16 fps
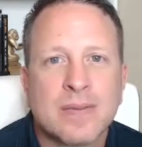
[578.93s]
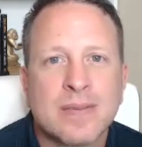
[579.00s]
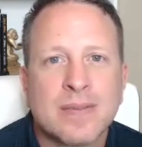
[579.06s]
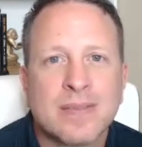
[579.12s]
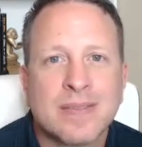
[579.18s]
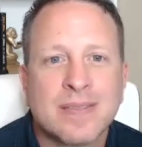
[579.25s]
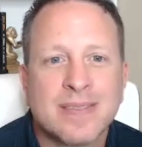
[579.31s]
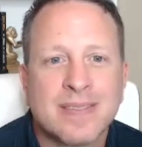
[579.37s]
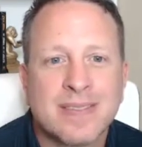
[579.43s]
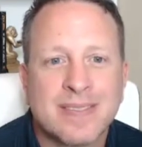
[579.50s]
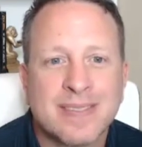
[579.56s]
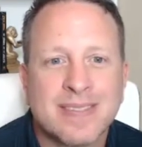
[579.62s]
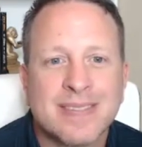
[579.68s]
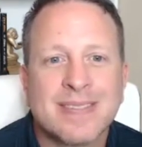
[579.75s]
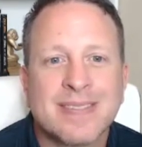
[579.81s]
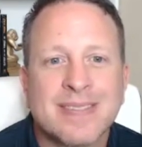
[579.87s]

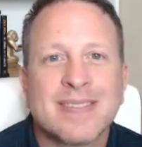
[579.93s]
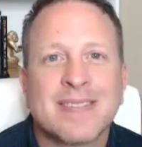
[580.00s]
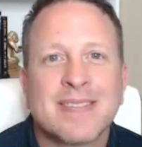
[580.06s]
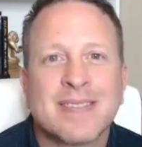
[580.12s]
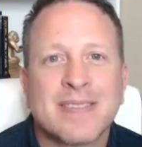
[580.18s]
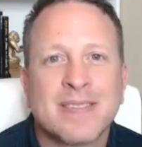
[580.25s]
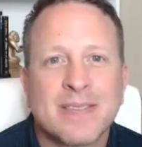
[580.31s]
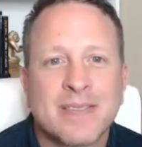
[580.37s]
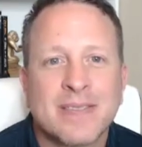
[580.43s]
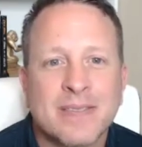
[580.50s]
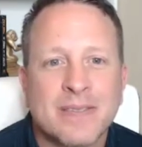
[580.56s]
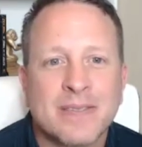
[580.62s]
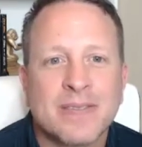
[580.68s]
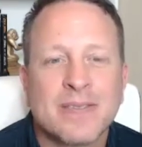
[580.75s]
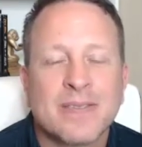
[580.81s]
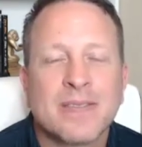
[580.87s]

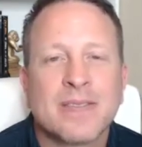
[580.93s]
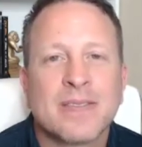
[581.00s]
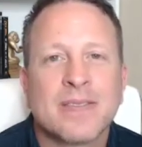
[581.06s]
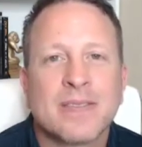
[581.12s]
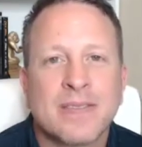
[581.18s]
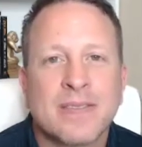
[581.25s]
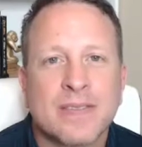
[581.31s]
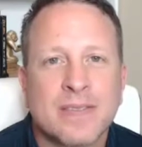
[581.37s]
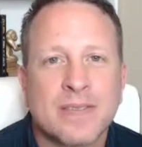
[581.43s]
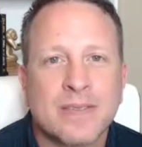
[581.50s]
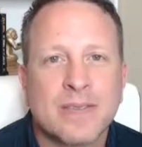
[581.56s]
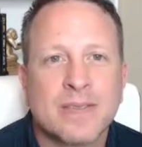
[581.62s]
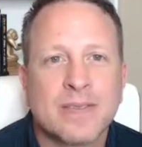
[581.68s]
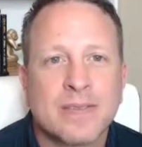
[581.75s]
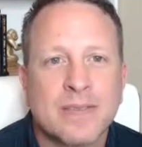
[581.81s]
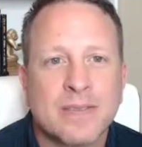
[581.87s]

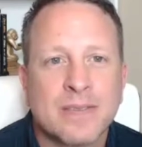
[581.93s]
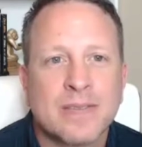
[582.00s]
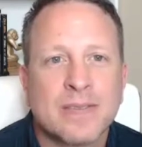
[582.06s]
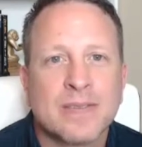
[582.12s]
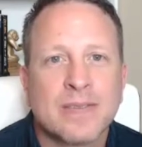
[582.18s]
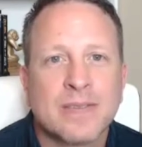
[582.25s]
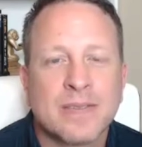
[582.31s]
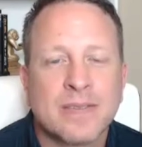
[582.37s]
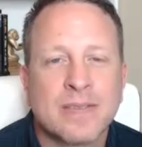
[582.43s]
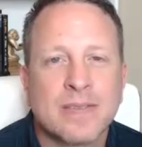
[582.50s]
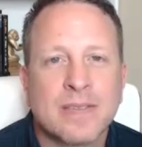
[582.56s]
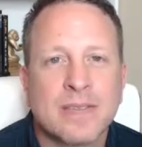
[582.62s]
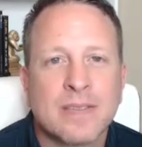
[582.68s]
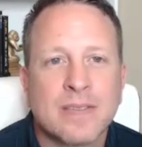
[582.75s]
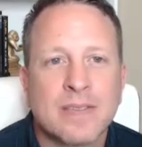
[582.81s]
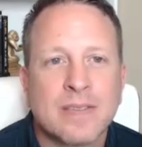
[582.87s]

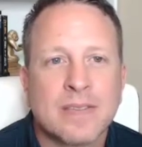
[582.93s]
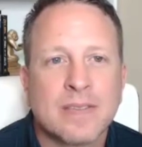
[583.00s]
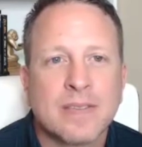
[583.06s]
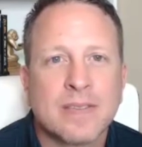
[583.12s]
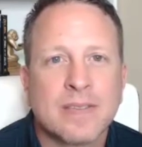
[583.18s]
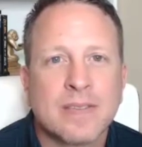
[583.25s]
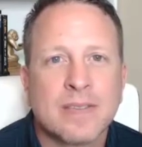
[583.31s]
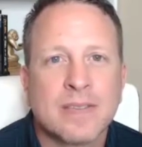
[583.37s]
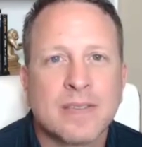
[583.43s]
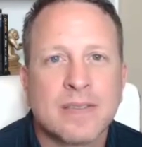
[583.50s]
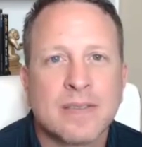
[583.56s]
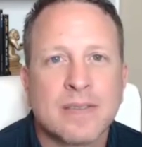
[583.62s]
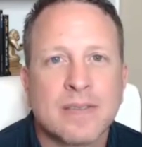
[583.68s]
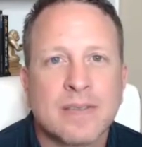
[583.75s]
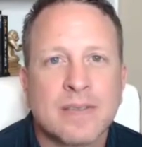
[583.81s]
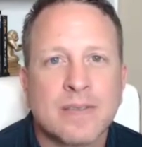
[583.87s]

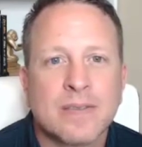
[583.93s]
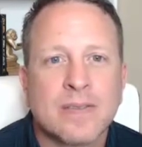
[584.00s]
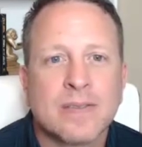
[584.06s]
This person isn't speaking.